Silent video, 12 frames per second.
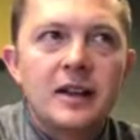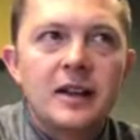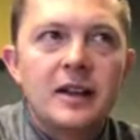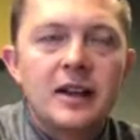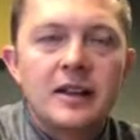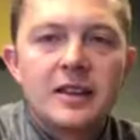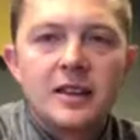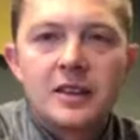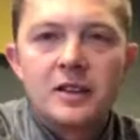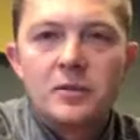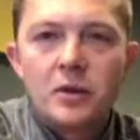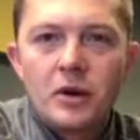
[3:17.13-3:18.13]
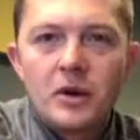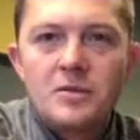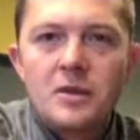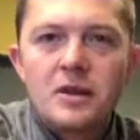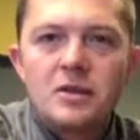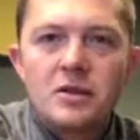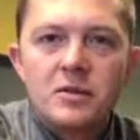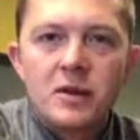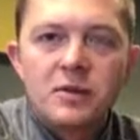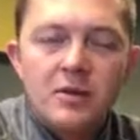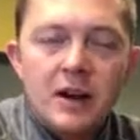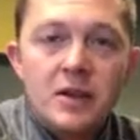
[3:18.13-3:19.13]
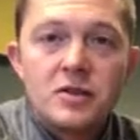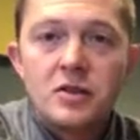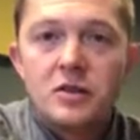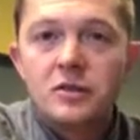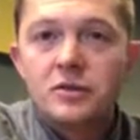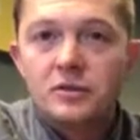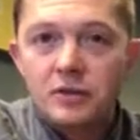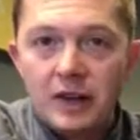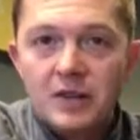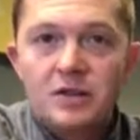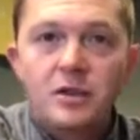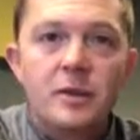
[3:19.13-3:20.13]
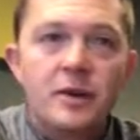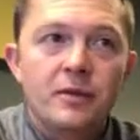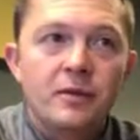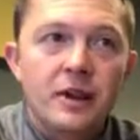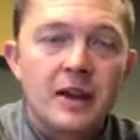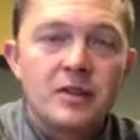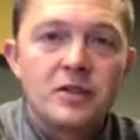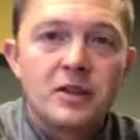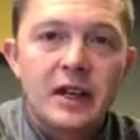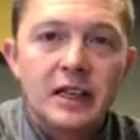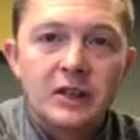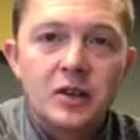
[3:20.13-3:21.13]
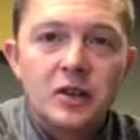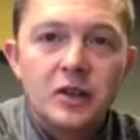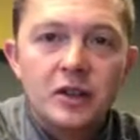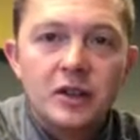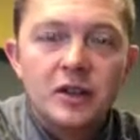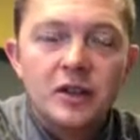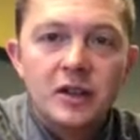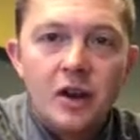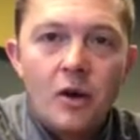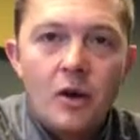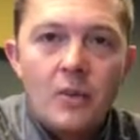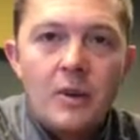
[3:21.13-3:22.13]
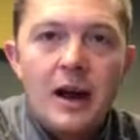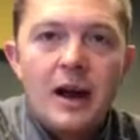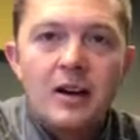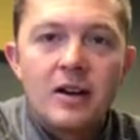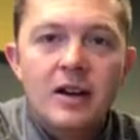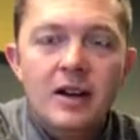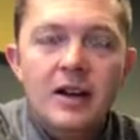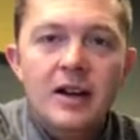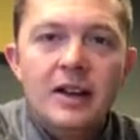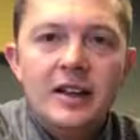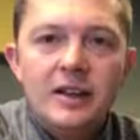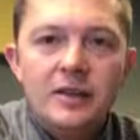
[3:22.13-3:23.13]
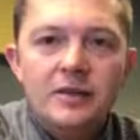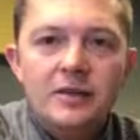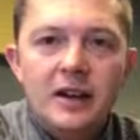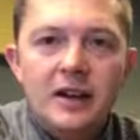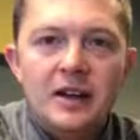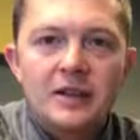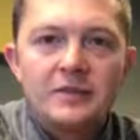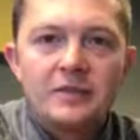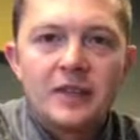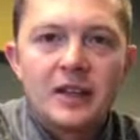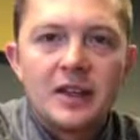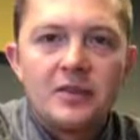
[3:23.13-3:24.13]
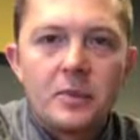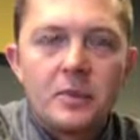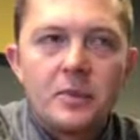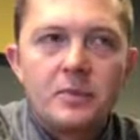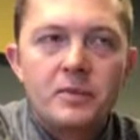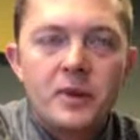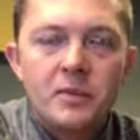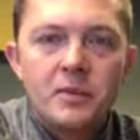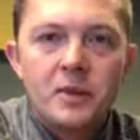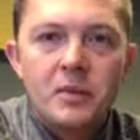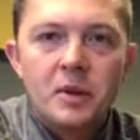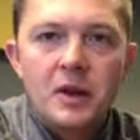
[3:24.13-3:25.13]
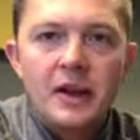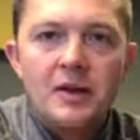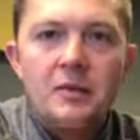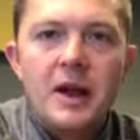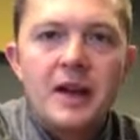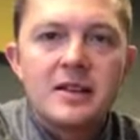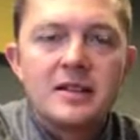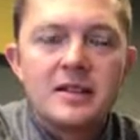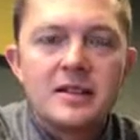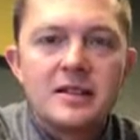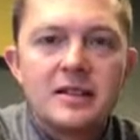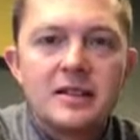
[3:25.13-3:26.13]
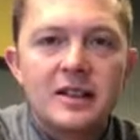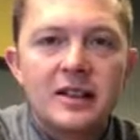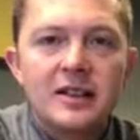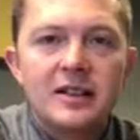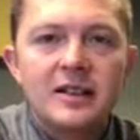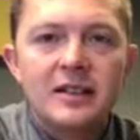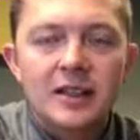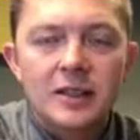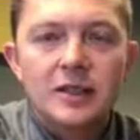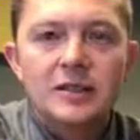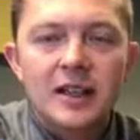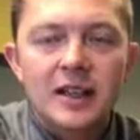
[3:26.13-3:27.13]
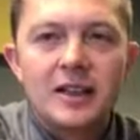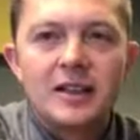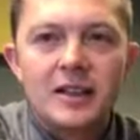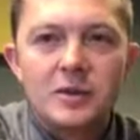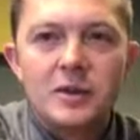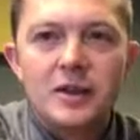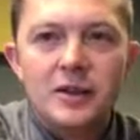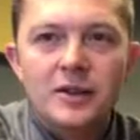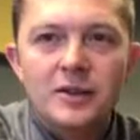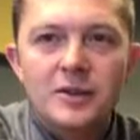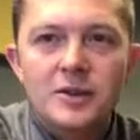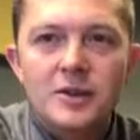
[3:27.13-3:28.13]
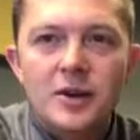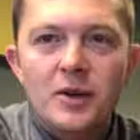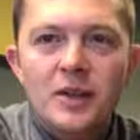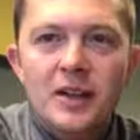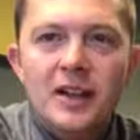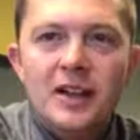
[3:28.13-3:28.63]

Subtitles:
I think mortgage bonds are a bit fragile, rates are a bit fragile, and could go up higher if the plan passes, and it looks like it will. So